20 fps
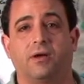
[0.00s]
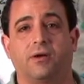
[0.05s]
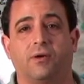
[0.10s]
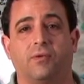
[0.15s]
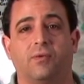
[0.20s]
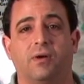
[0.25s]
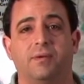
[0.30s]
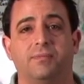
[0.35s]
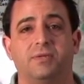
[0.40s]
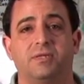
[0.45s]
our
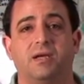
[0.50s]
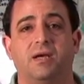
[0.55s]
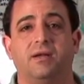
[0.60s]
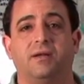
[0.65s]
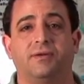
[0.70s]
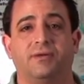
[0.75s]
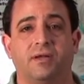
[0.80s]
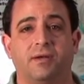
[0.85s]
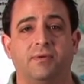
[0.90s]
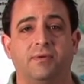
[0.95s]
website
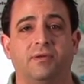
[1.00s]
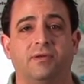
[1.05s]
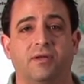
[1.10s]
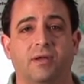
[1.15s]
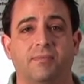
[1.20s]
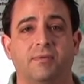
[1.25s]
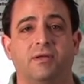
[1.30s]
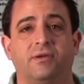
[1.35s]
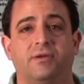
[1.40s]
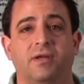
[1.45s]
at
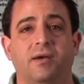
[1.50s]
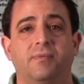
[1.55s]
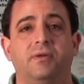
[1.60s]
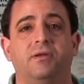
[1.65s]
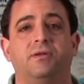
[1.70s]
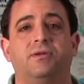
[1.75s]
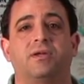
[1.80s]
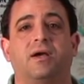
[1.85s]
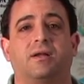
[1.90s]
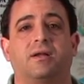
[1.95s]

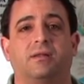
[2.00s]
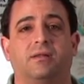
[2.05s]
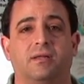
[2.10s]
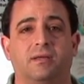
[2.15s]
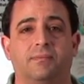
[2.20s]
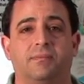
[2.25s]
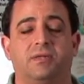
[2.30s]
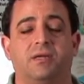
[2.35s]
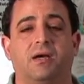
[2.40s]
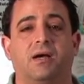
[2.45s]

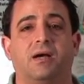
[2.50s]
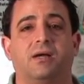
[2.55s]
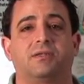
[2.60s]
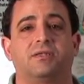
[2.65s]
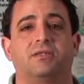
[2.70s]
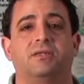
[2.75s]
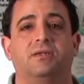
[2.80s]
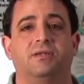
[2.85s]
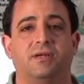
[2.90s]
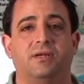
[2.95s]

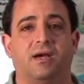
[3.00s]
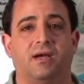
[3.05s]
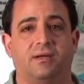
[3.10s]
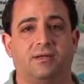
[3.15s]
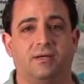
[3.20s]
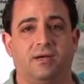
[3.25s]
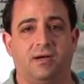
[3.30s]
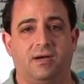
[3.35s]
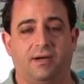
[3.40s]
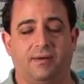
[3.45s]

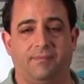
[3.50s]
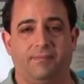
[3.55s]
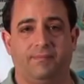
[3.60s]
www.alimtox.com.